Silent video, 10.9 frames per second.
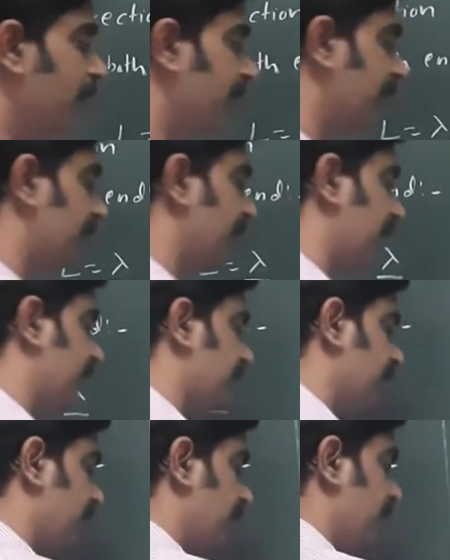we can take as
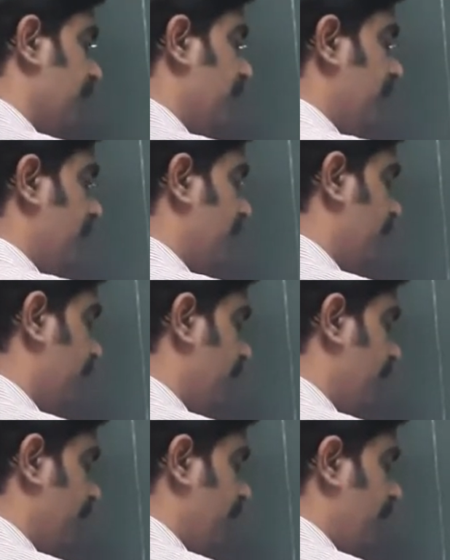a,
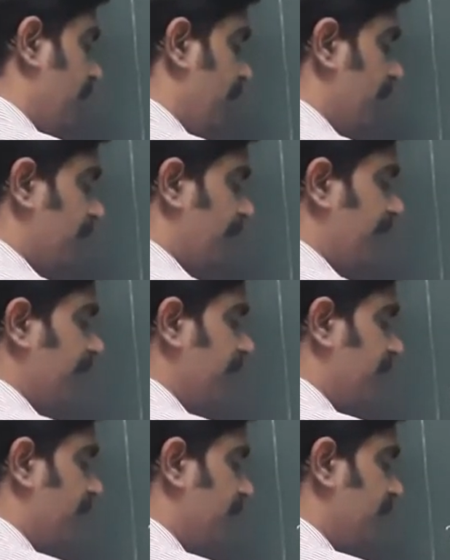take
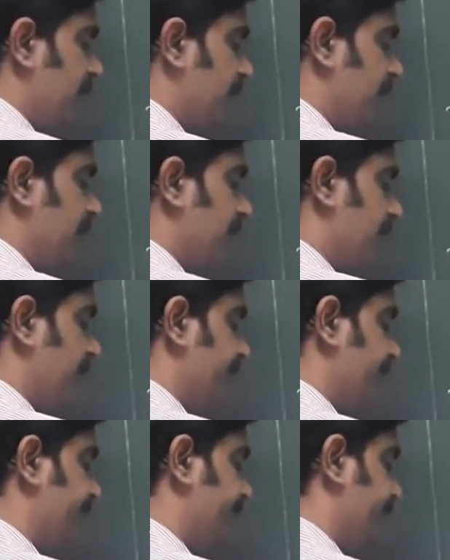the terms
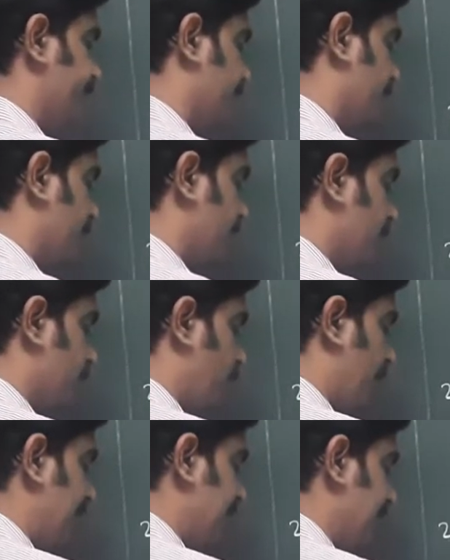
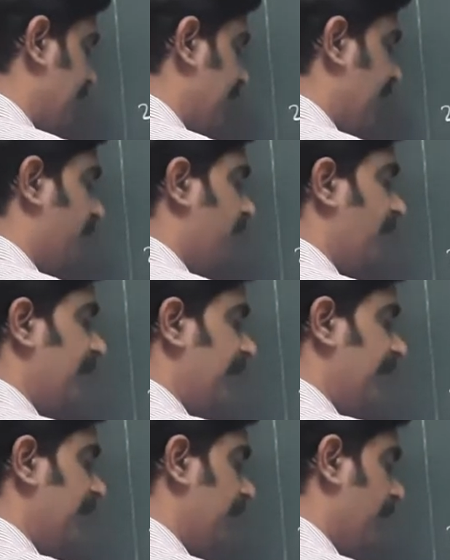twice
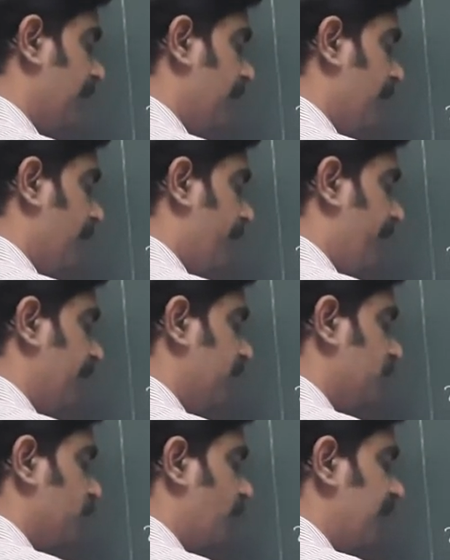N1E
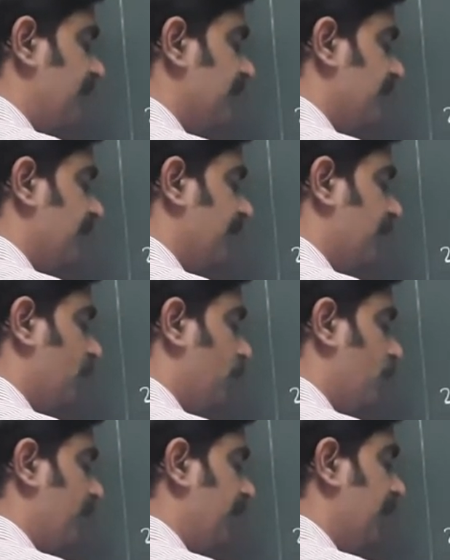minus twice
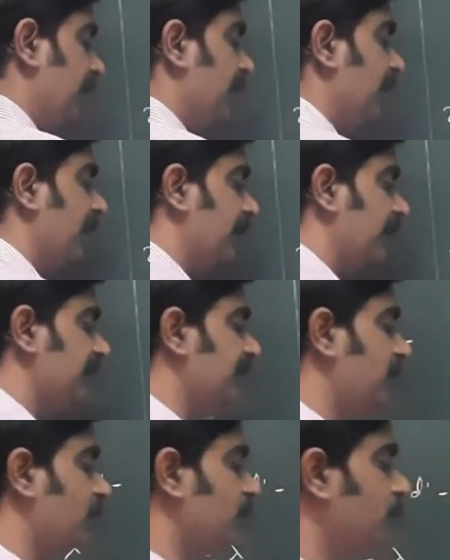N2E is
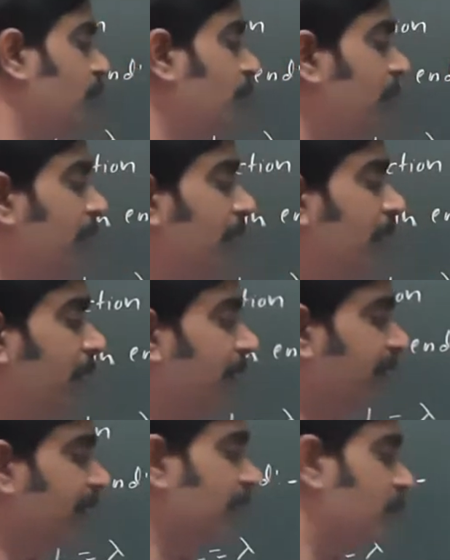equals to
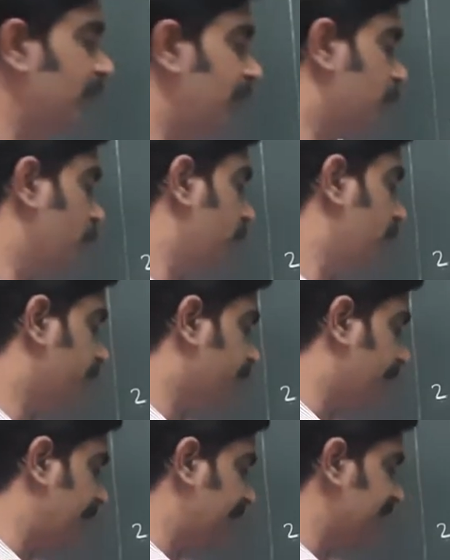N2
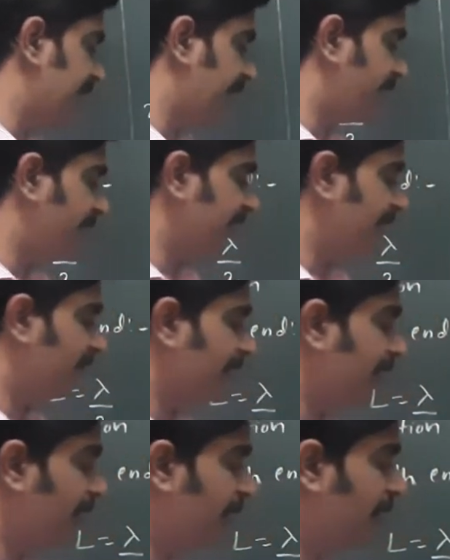minus
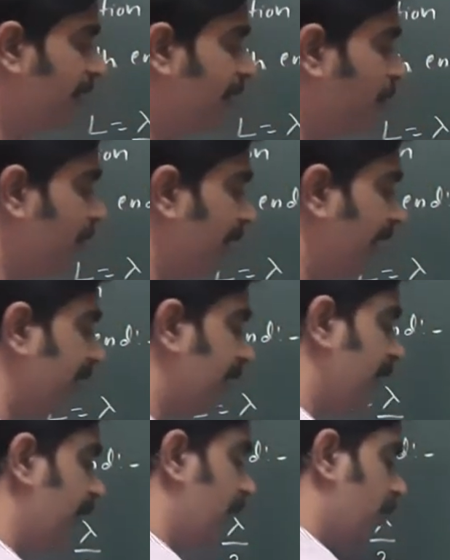N1. Now
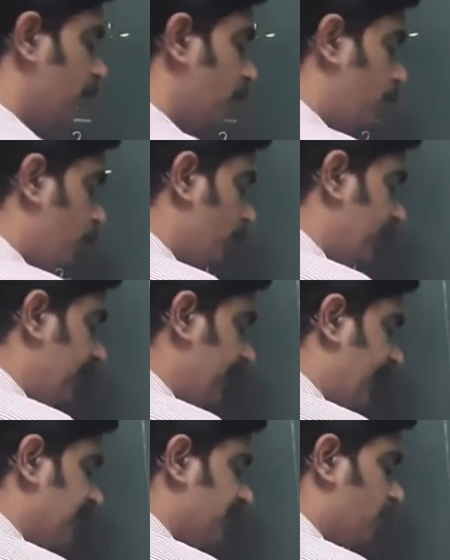take 2E
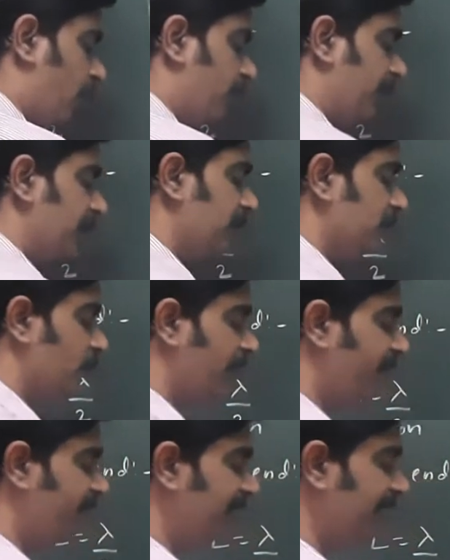as a common, so
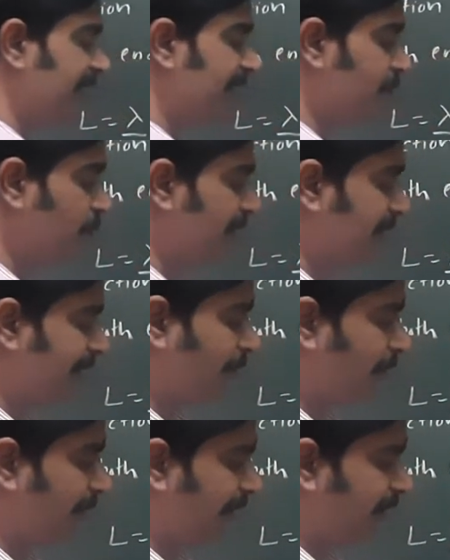if we take 2E as a
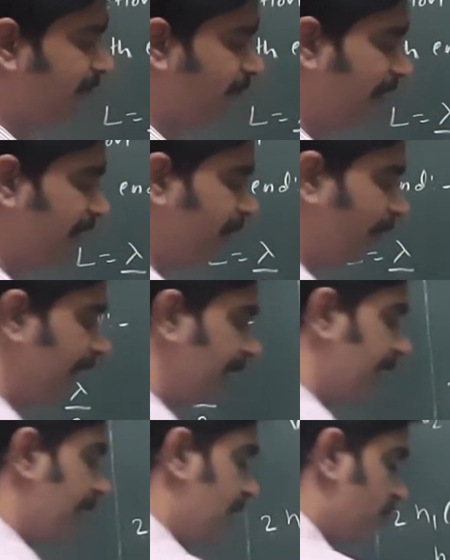common and if we are
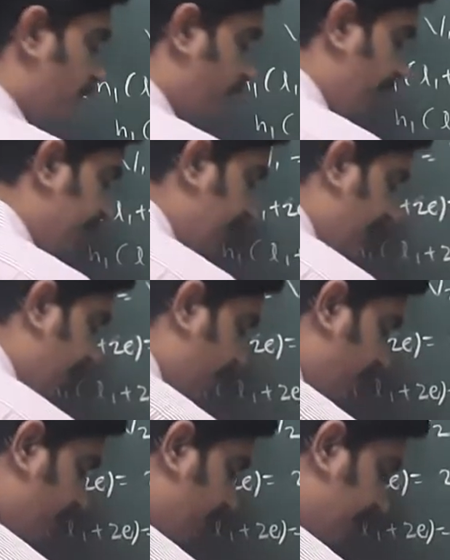dividing, so
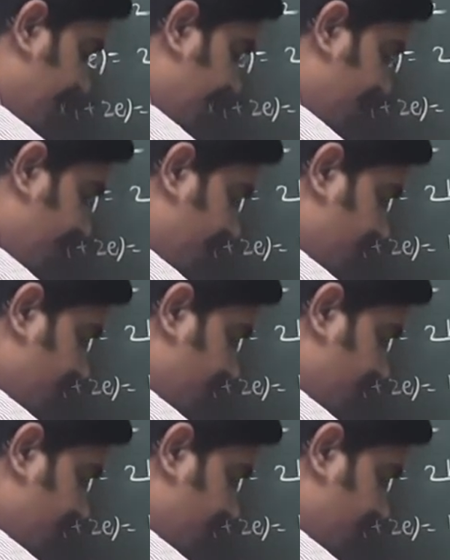finally we are getting the